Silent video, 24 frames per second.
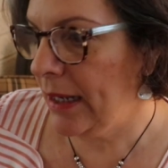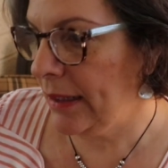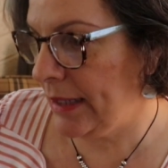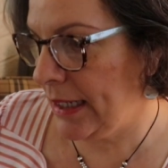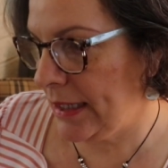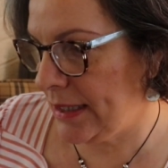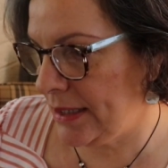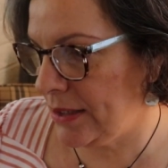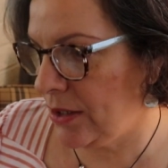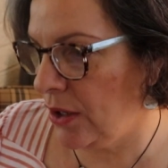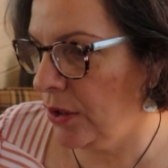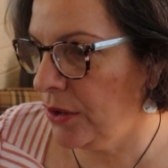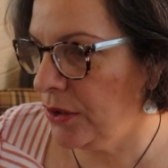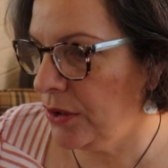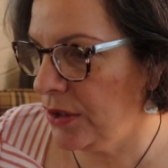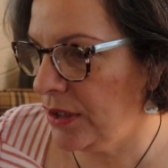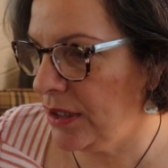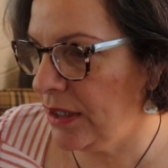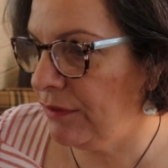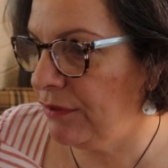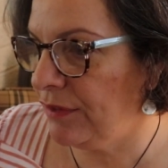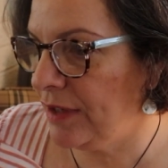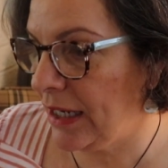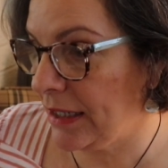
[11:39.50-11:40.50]
That's
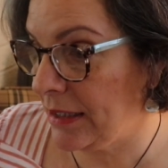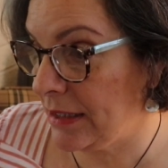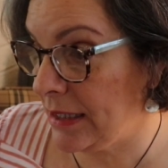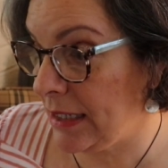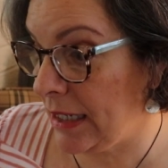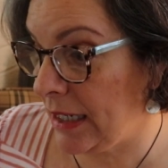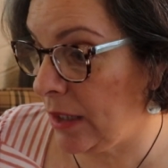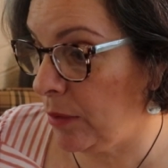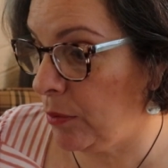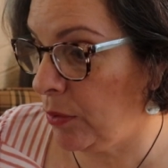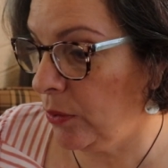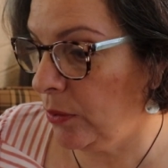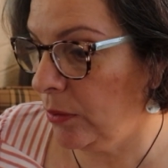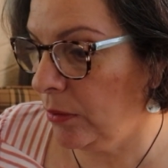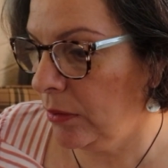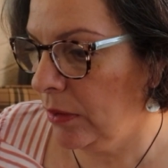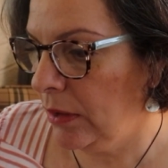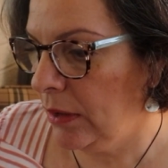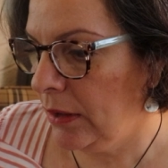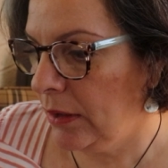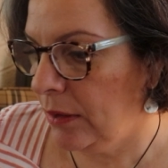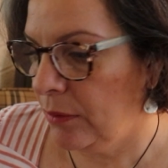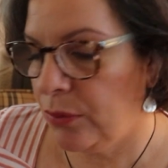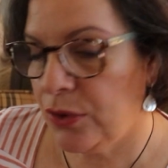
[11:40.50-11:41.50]
underneath that table
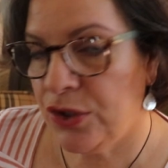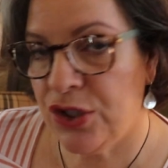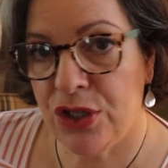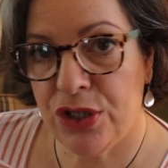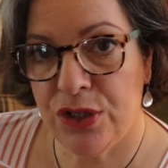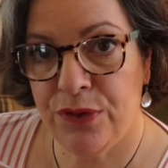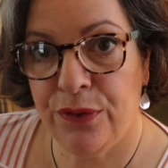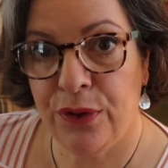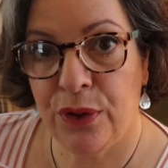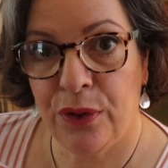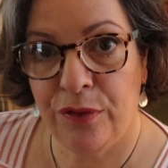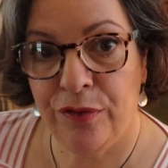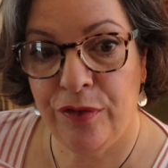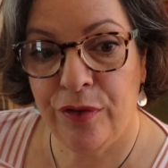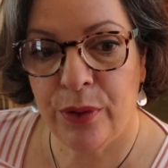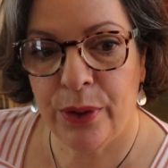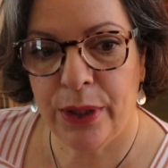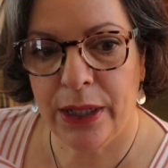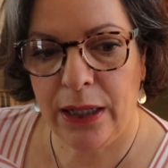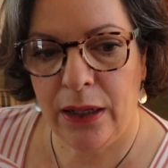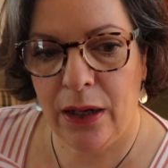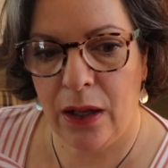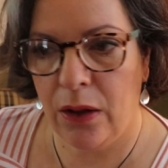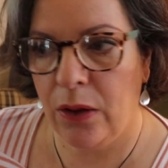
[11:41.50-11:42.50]
which is very
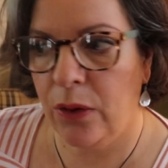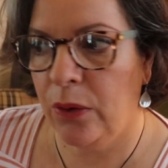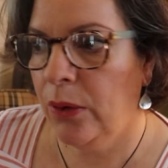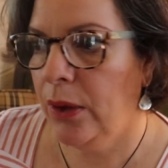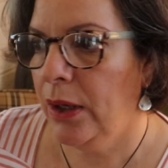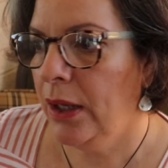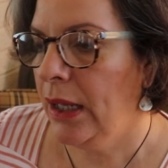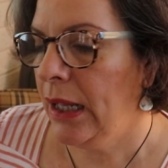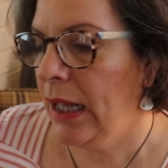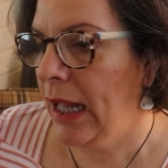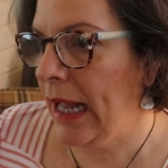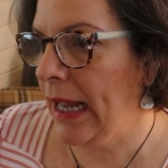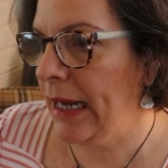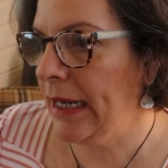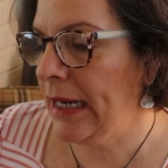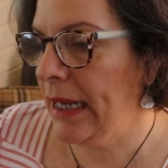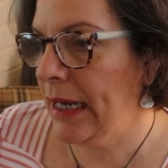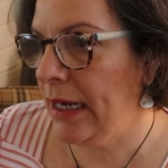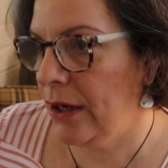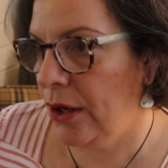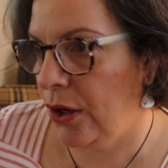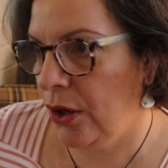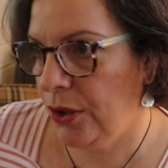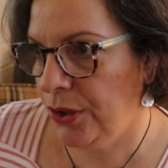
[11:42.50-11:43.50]
very low and
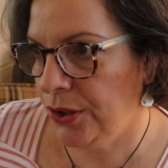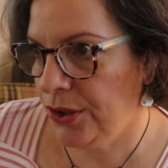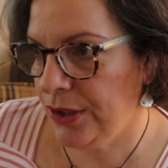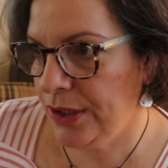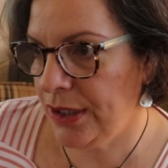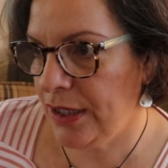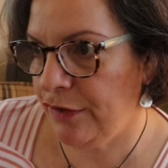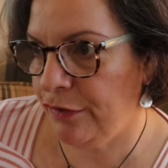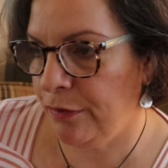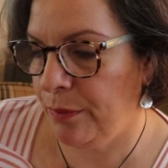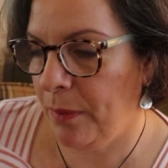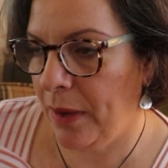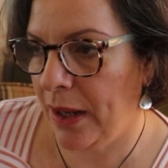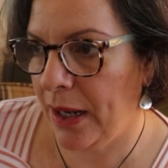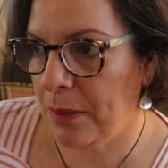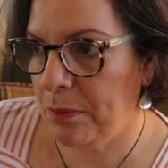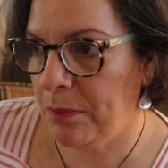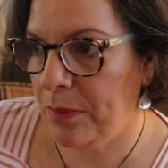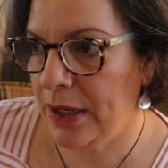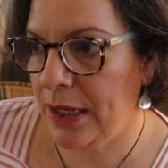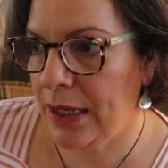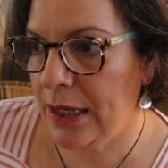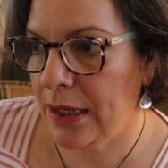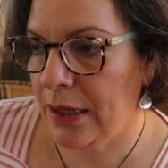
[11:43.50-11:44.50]
then underneath my
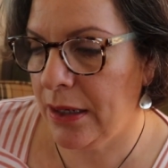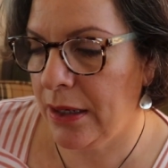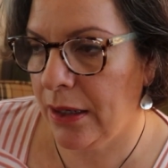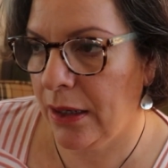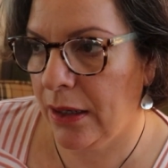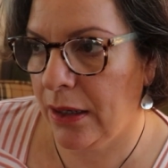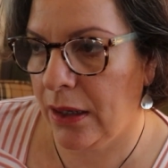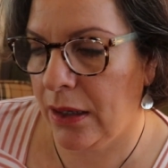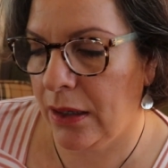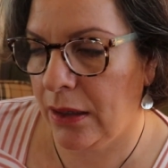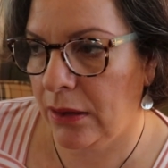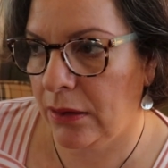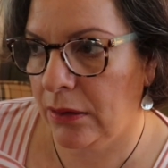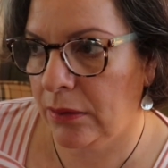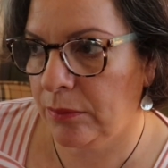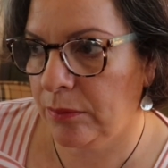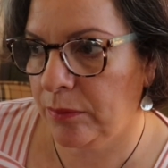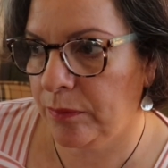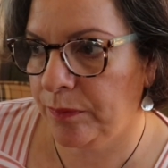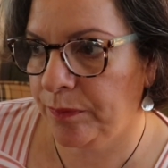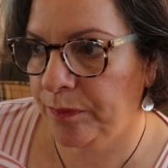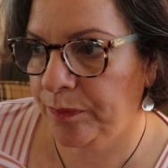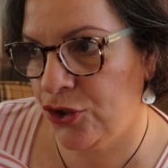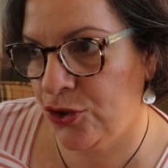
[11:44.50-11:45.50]
big
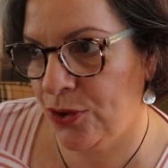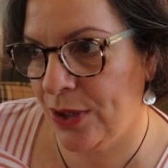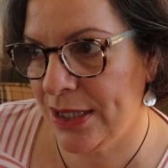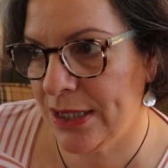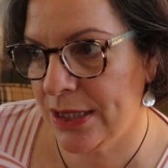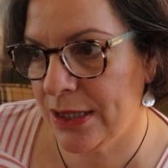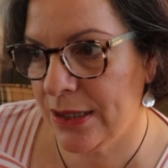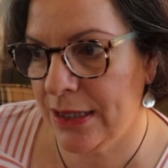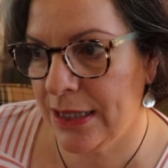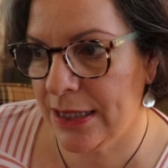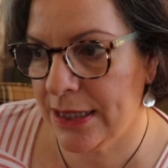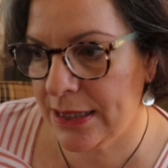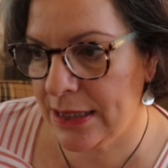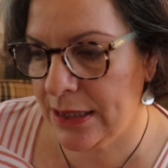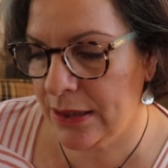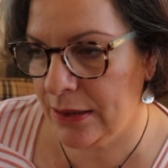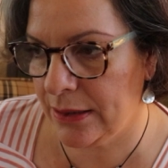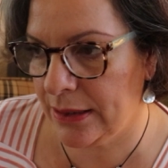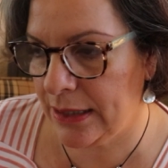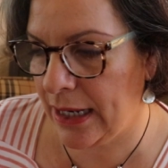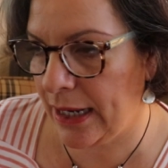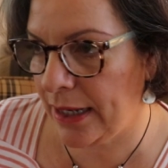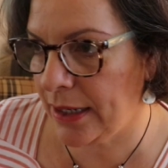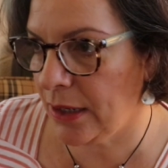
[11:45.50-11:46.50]
um, dresser that's in
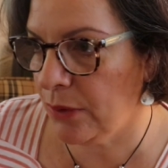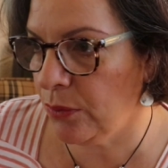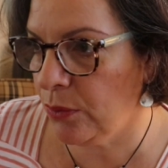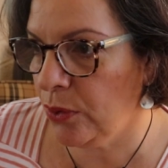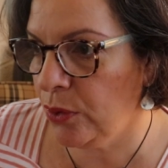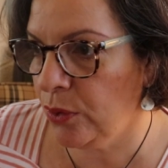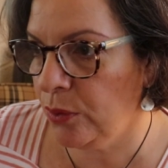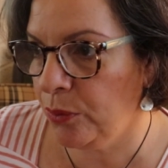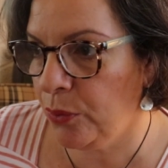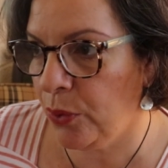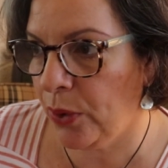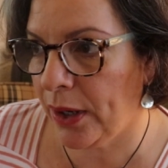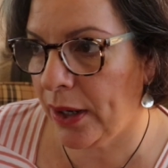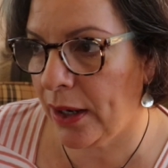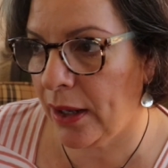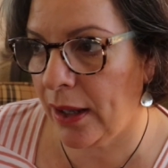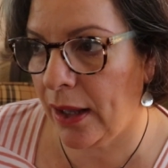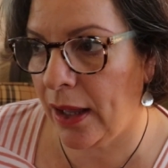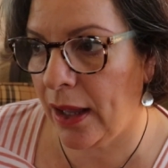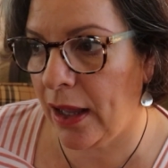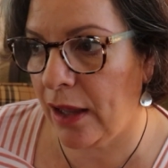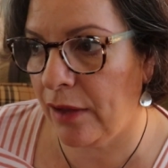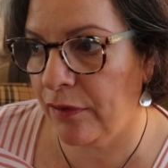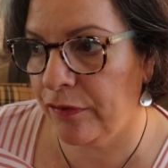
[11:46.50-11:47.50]
the dining room where I
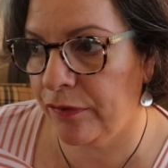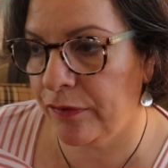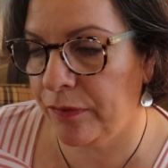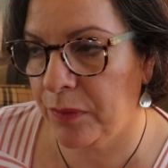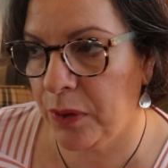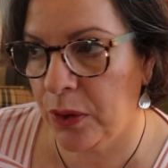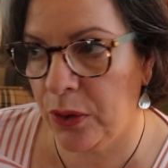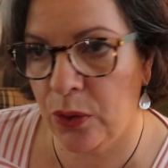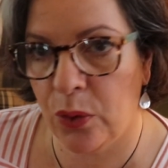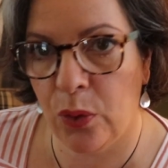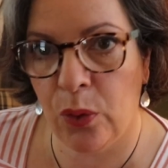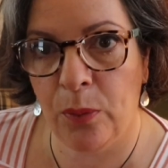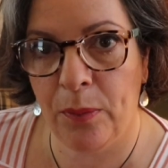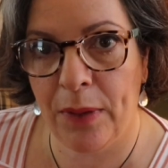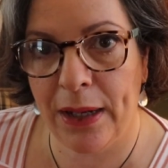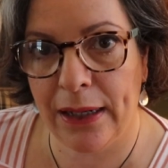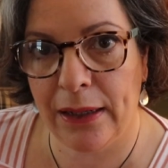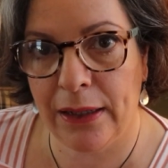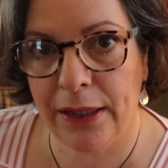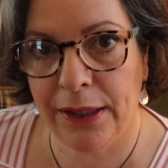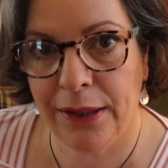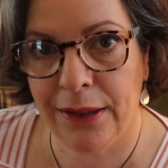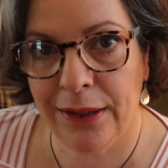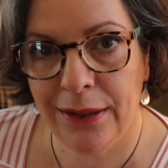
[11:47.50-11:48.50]
have you know all my
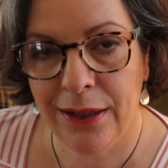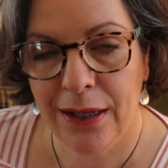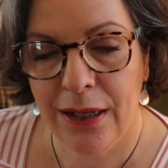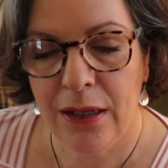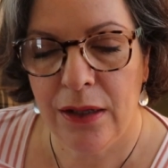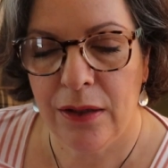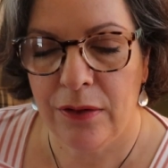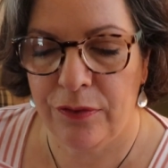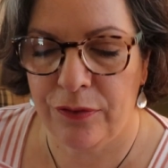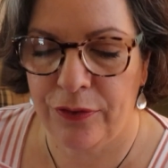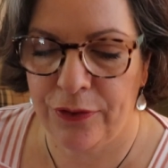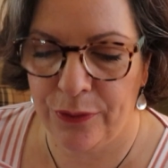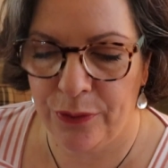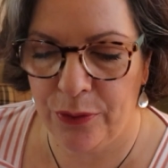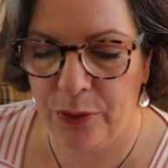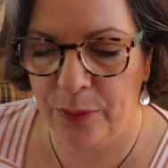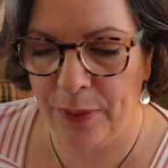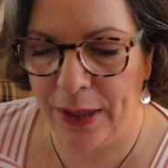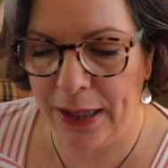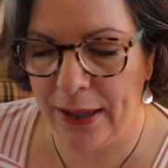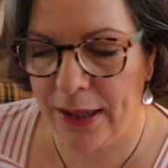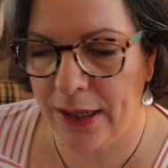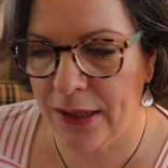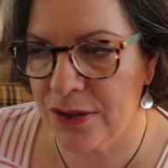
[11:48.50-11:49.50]
linen if you know
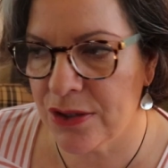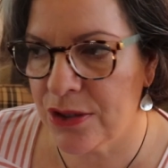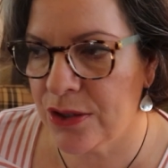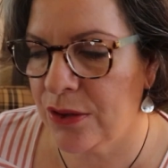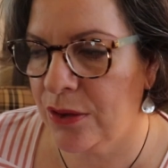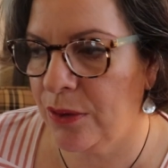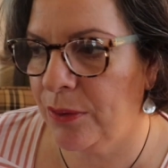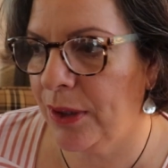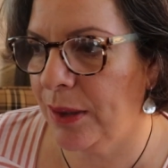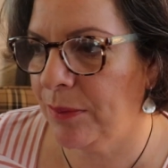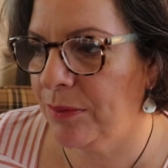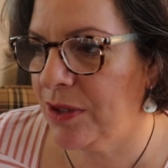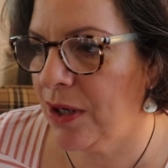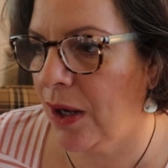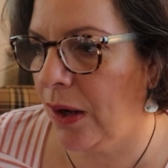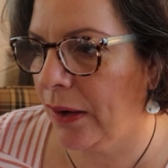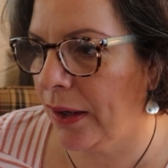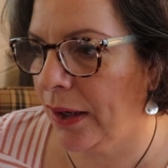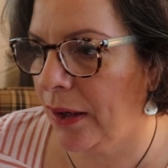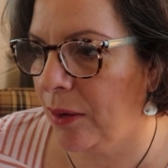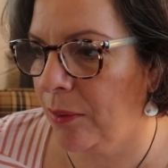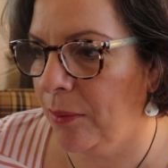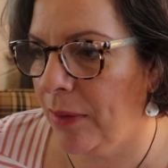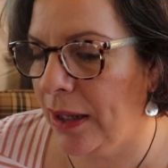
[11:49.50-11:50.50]
my house, you know what I'm
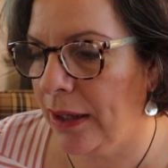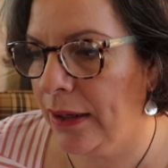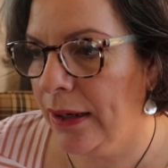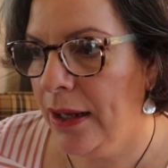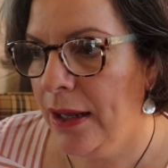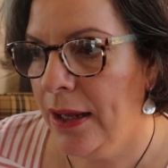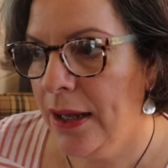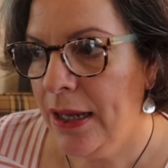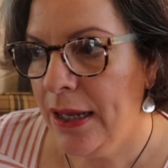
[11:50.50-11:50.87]
talking about.